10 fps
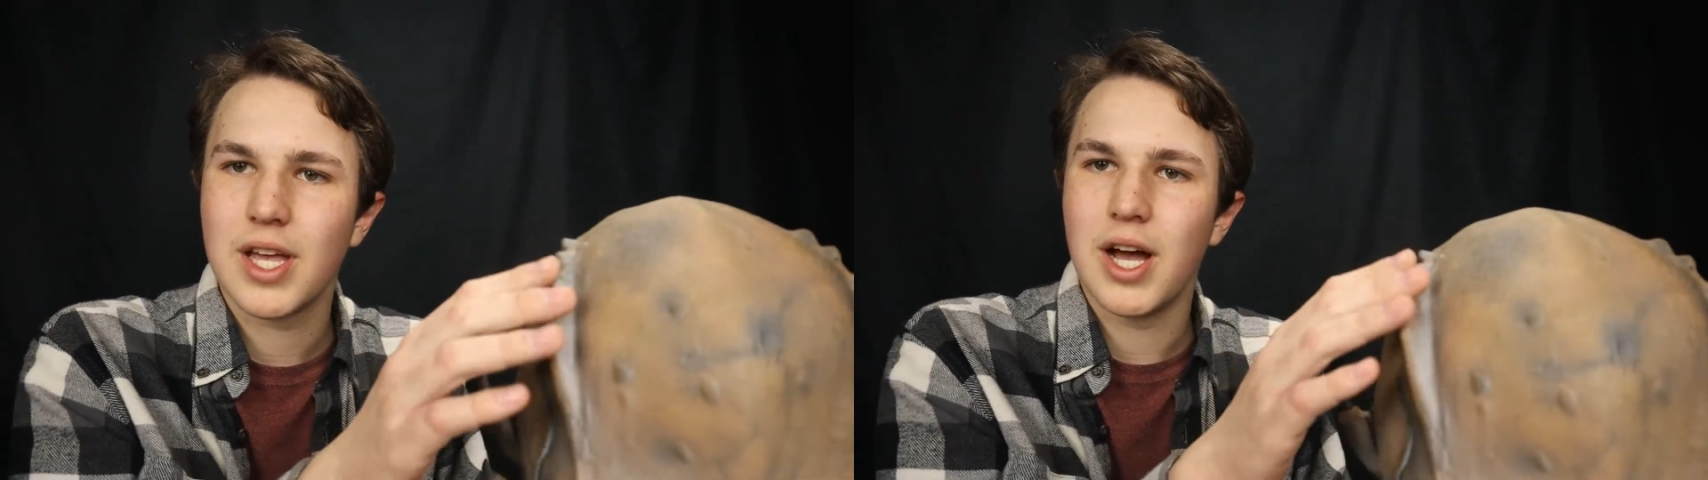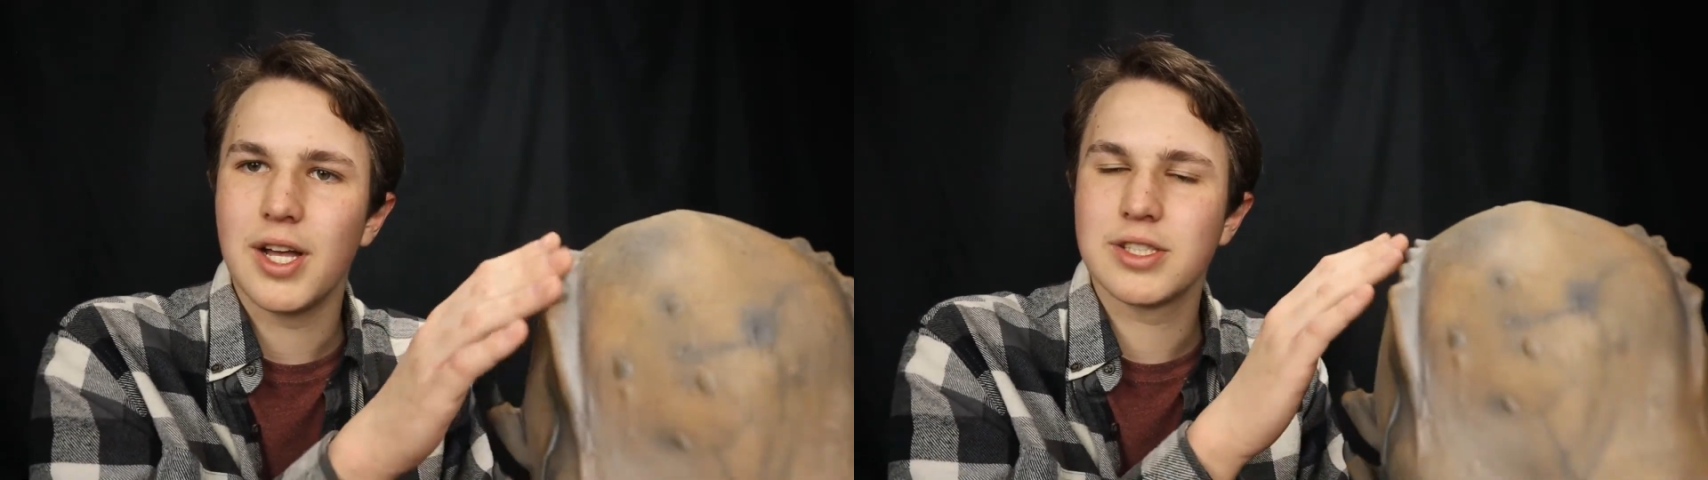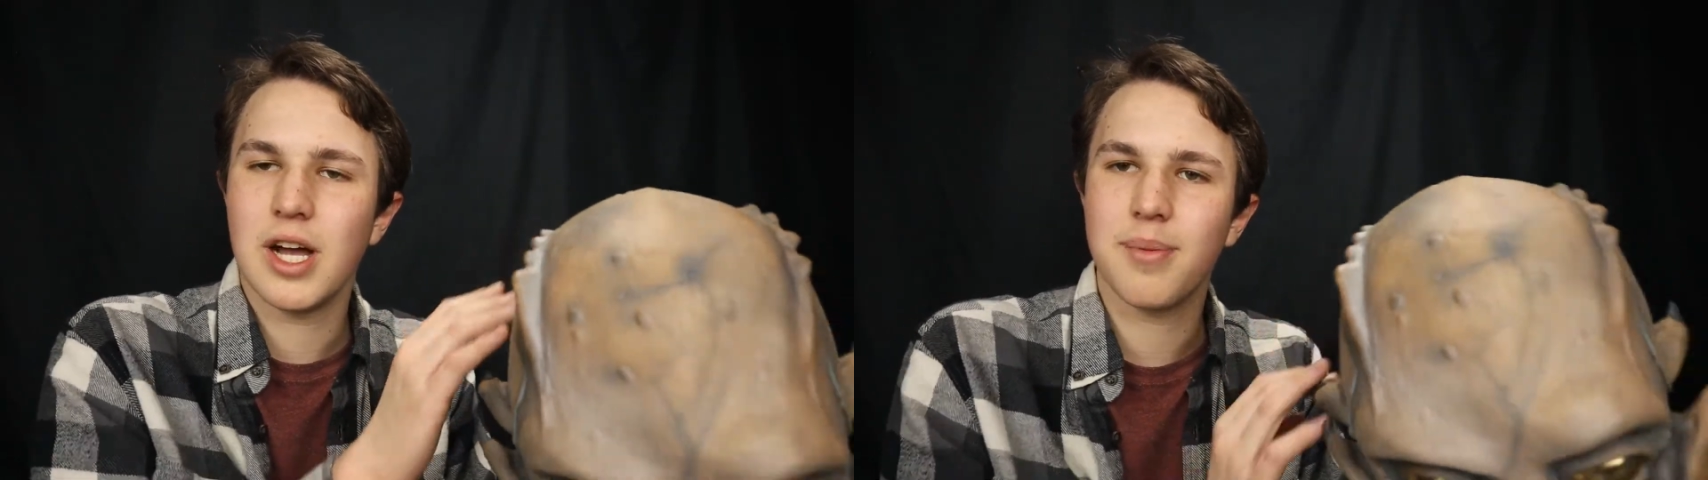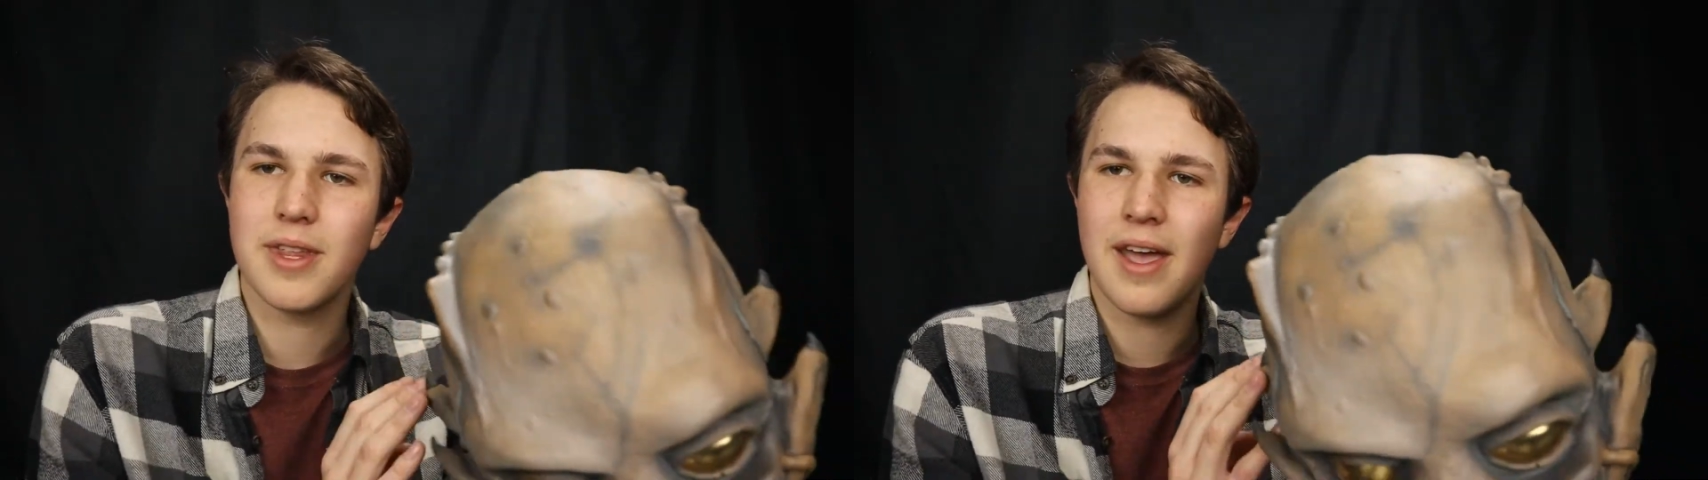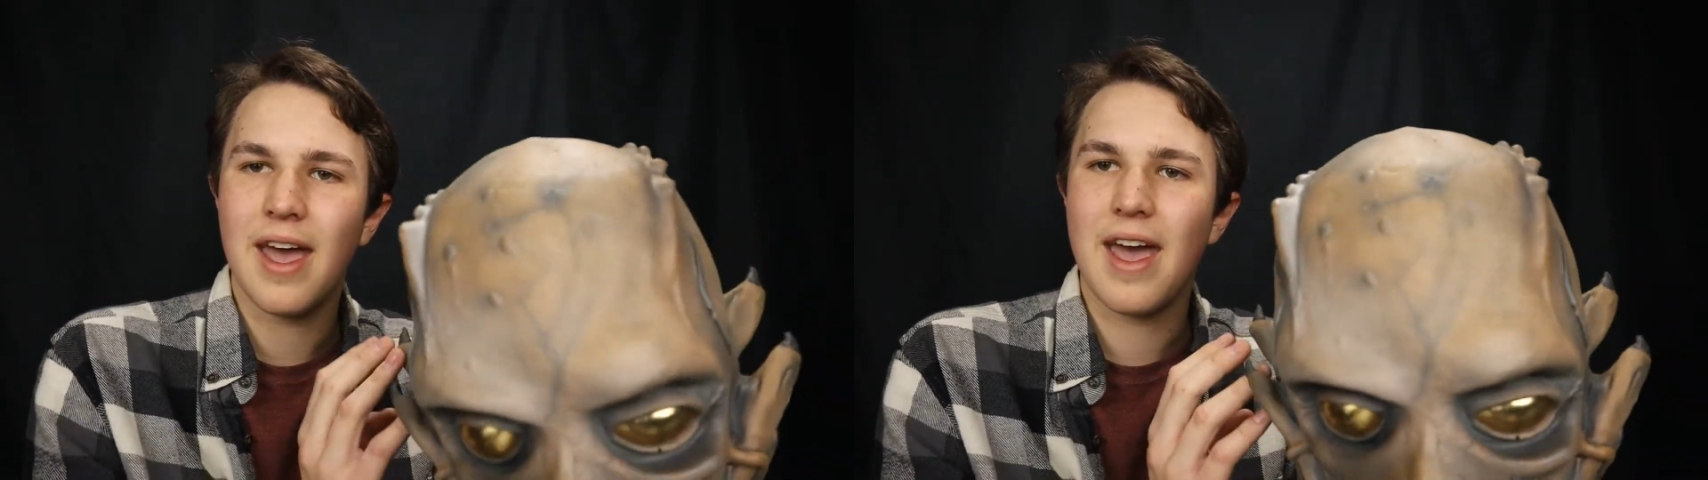on top of
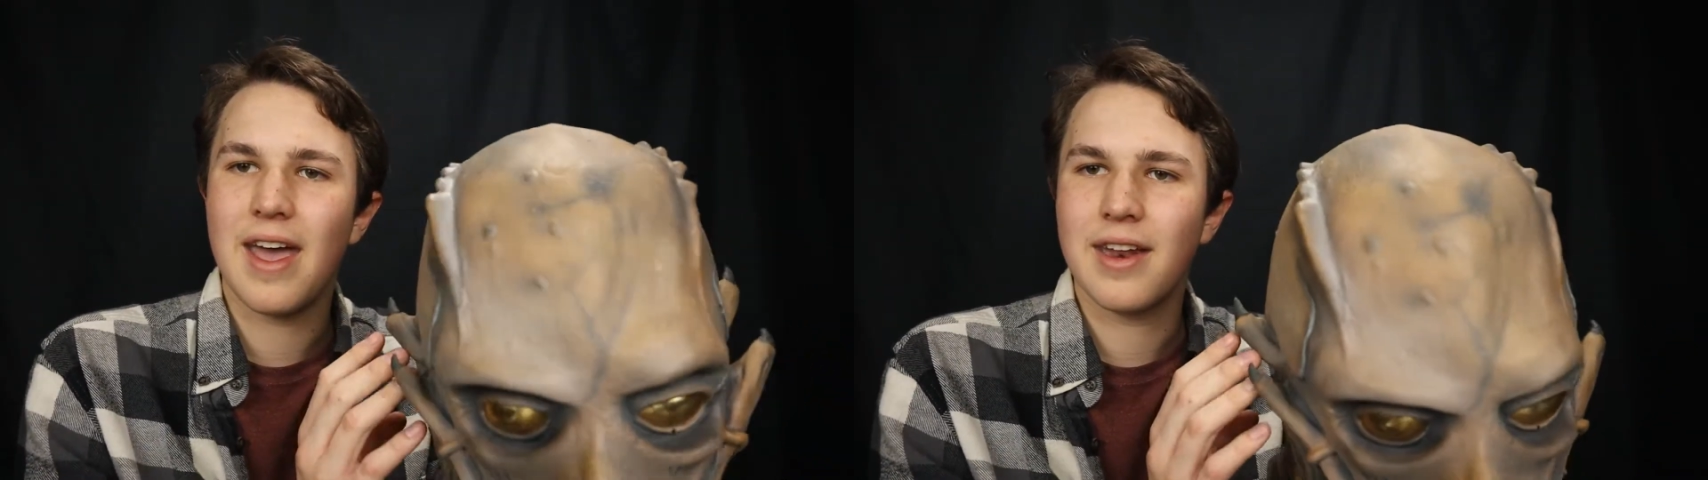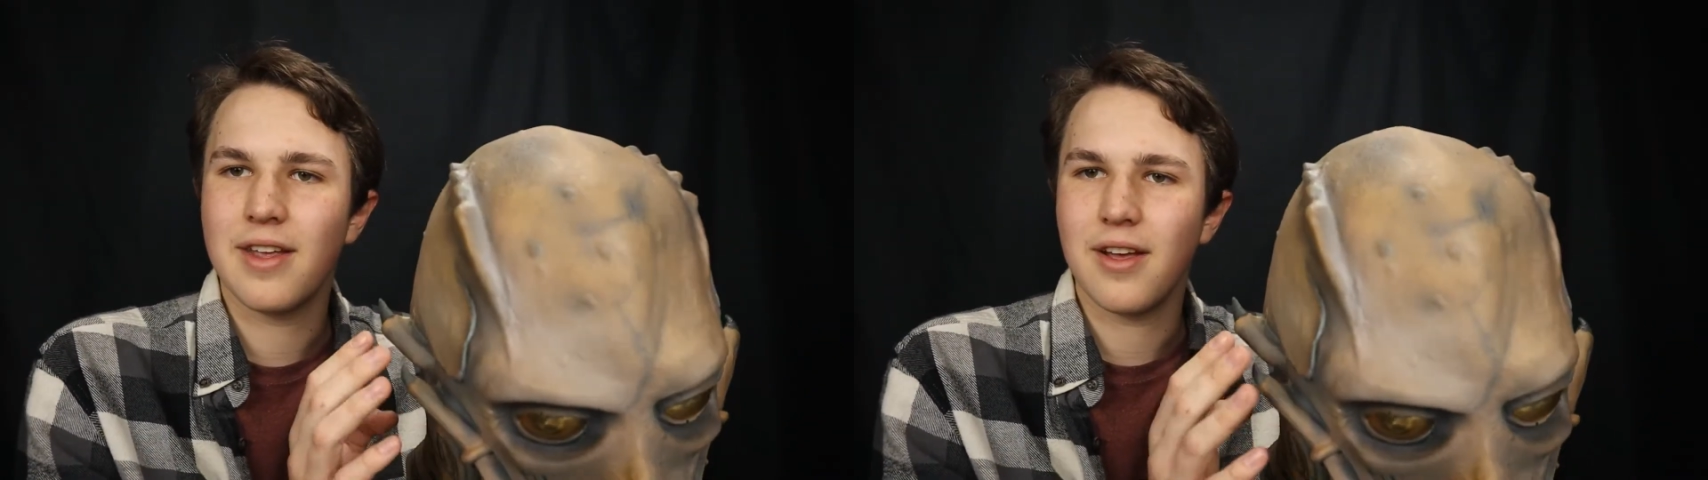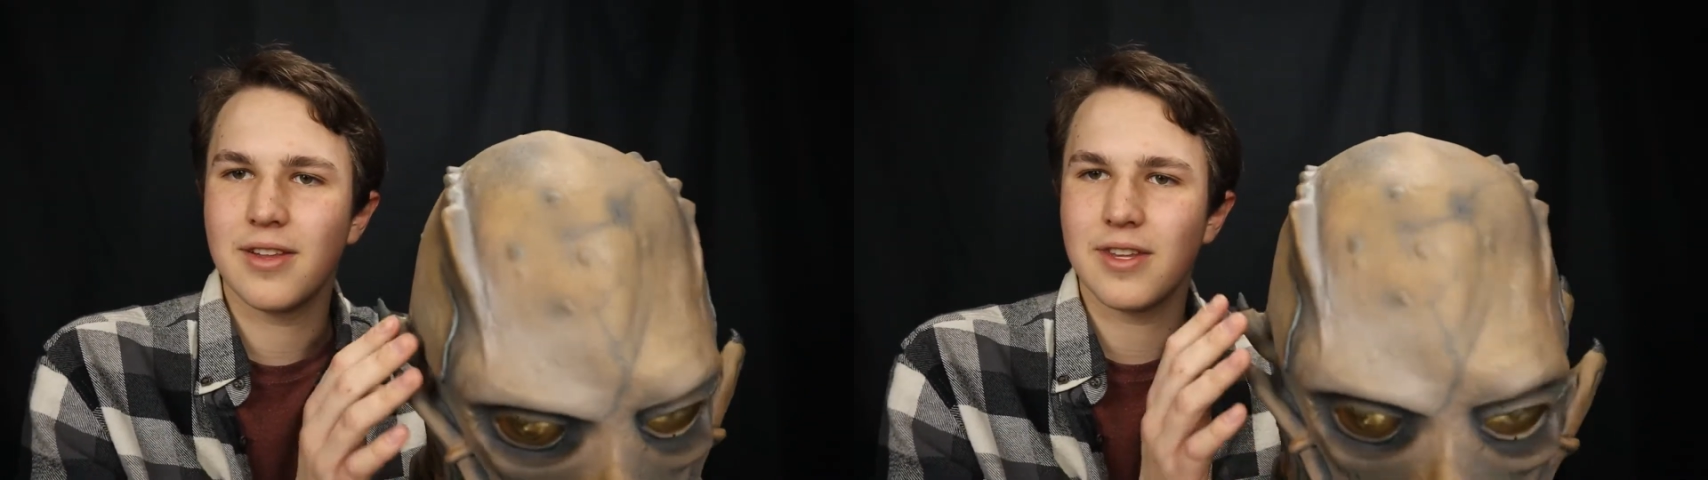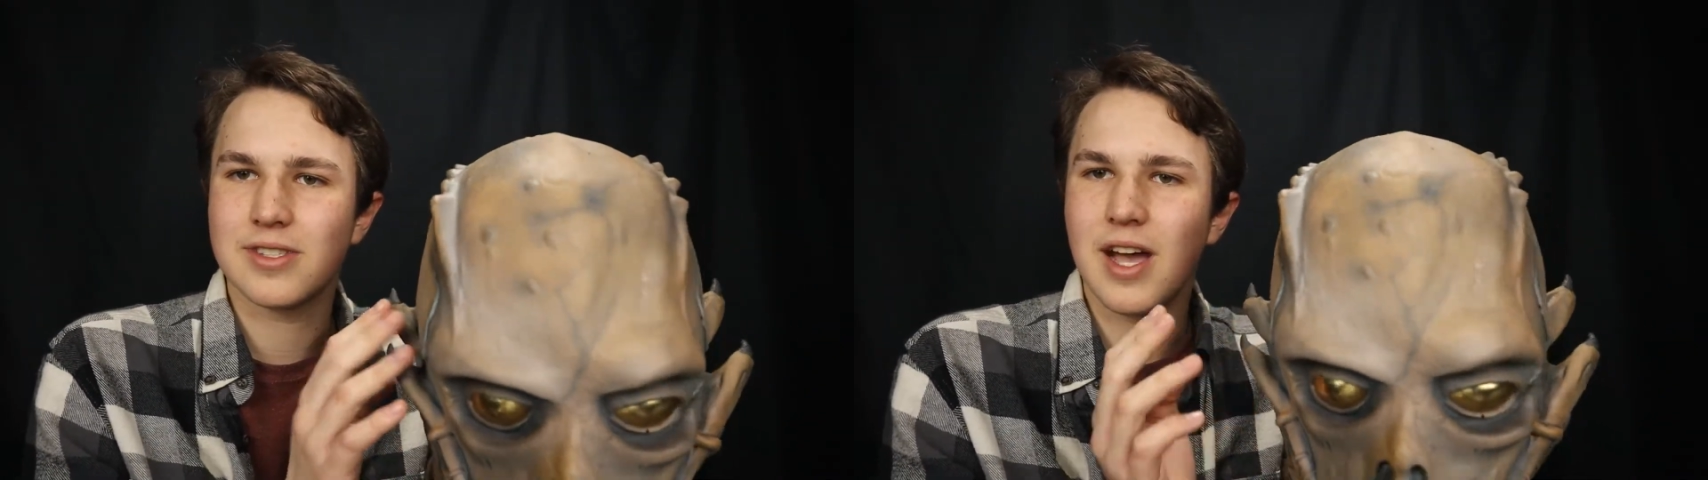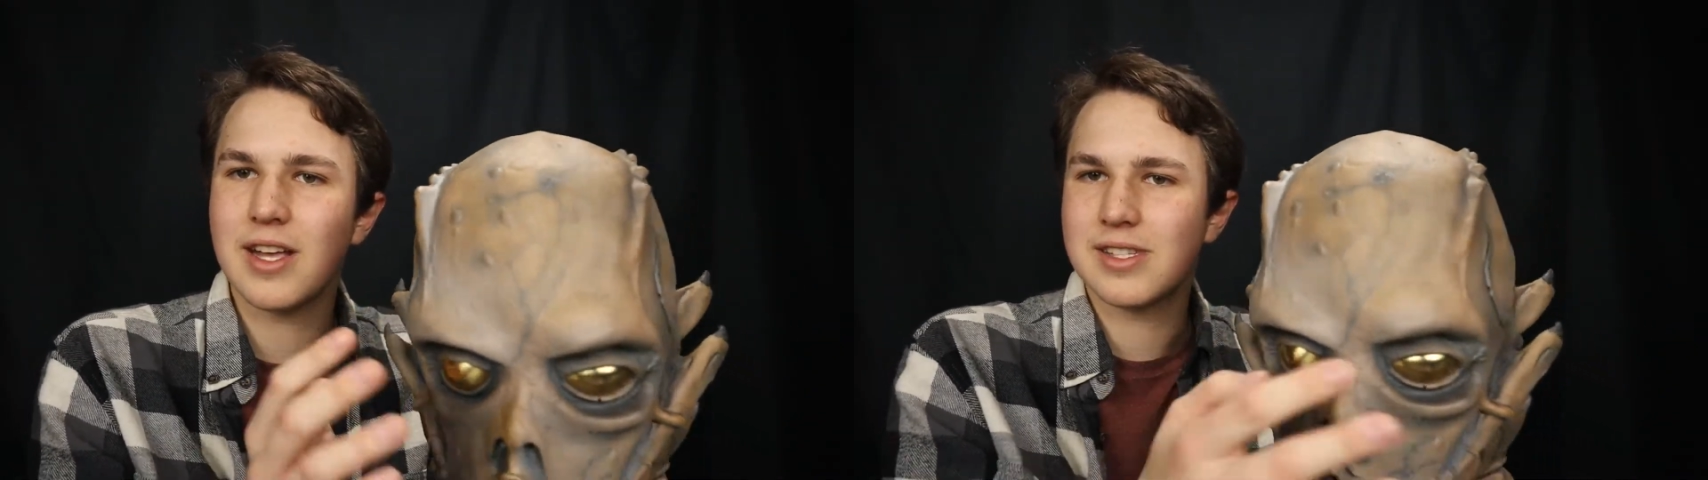the head, on the
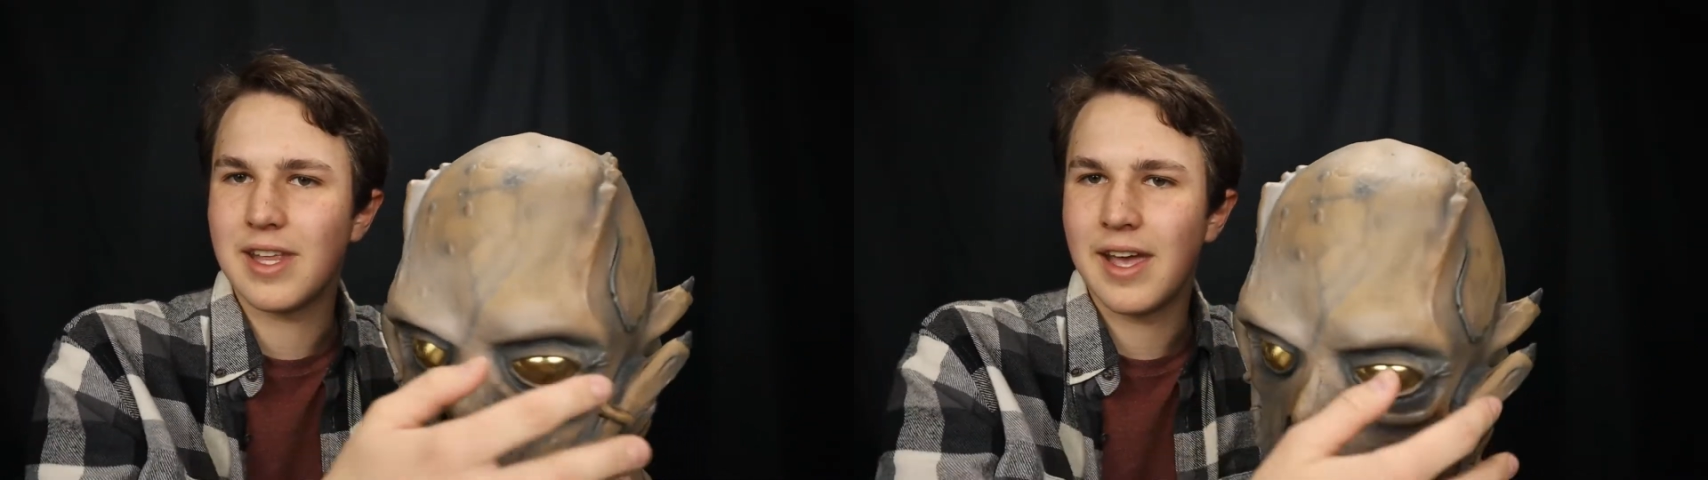sides of the